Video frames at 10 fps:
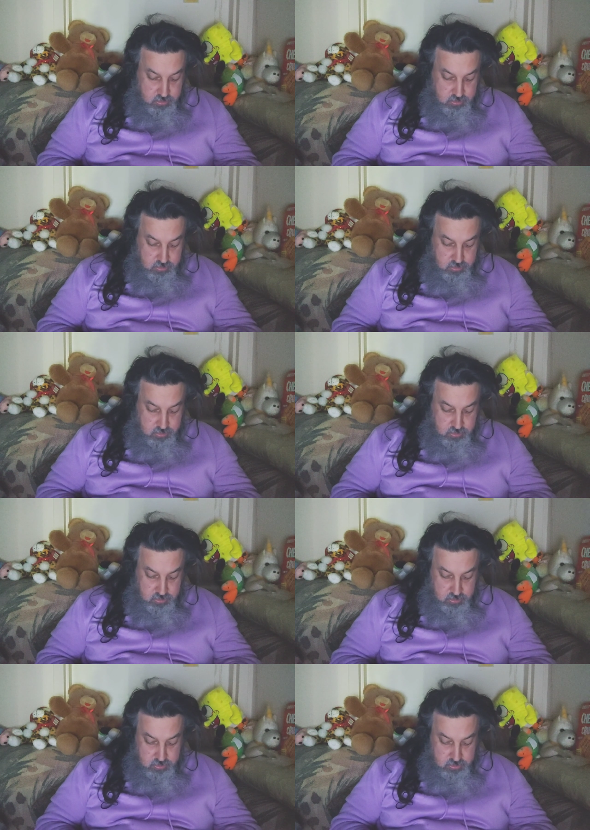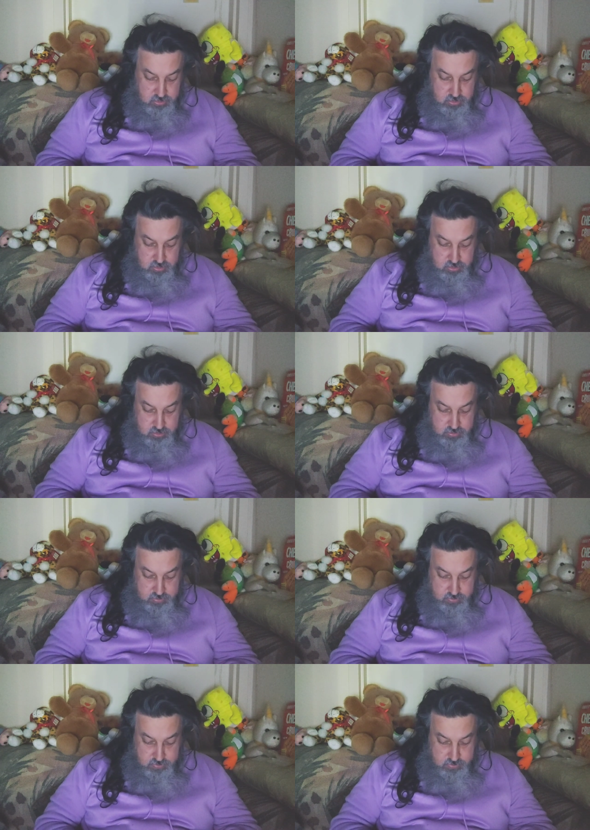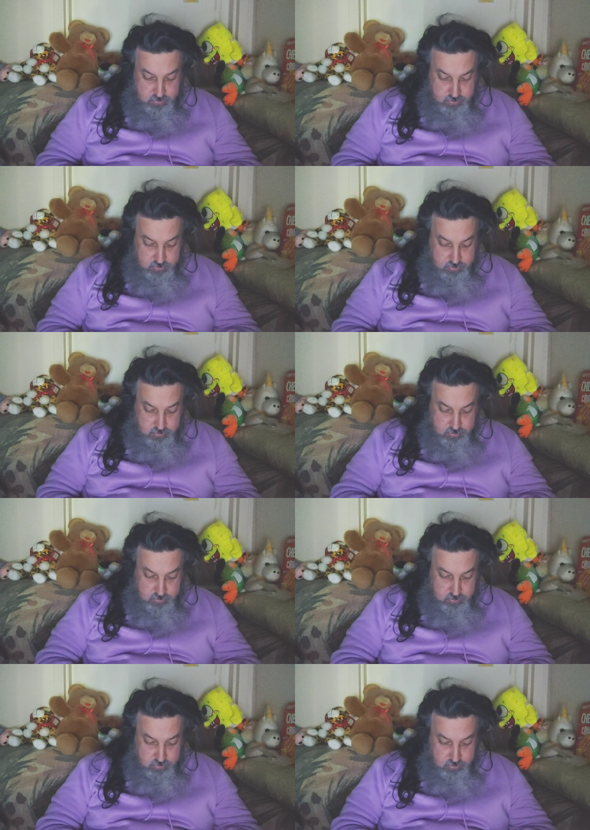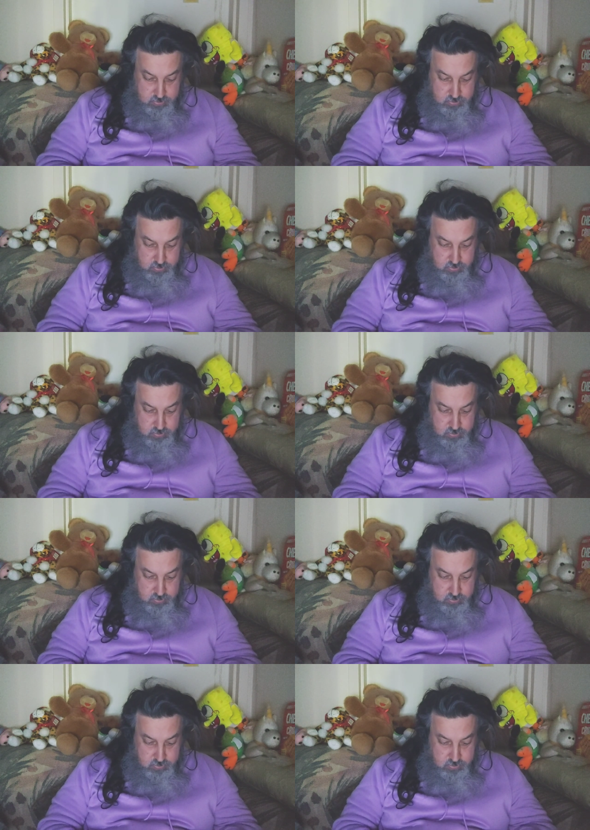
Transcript: (no one is talking)